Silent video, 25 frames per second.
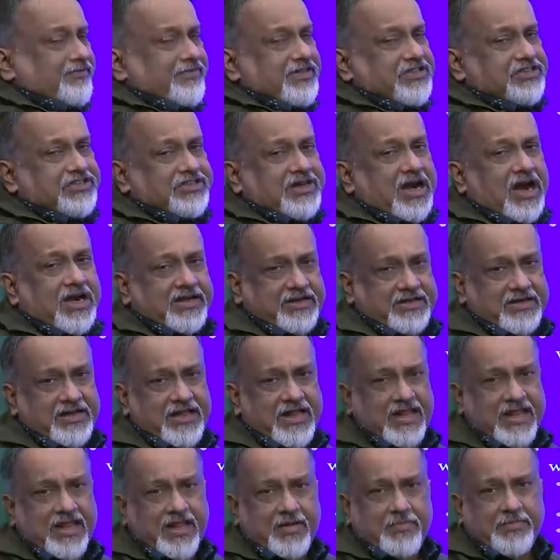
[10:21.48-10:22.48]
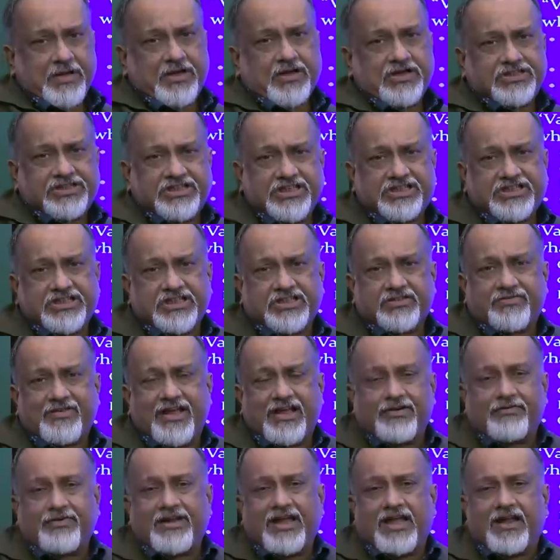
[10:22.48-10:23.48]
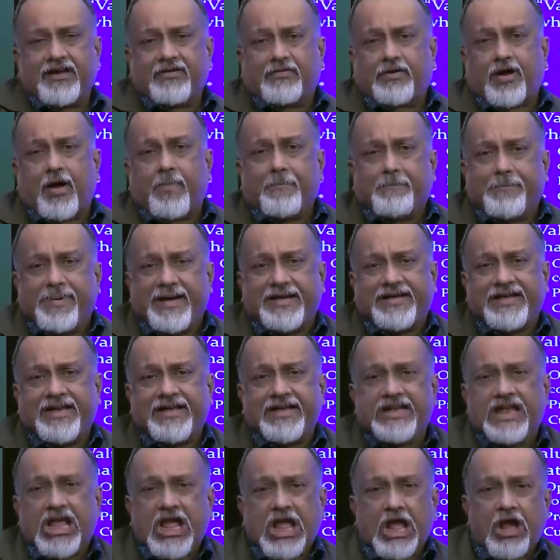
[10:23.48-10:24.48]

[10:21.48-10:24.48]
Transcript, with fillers: we start, because this is where we are competing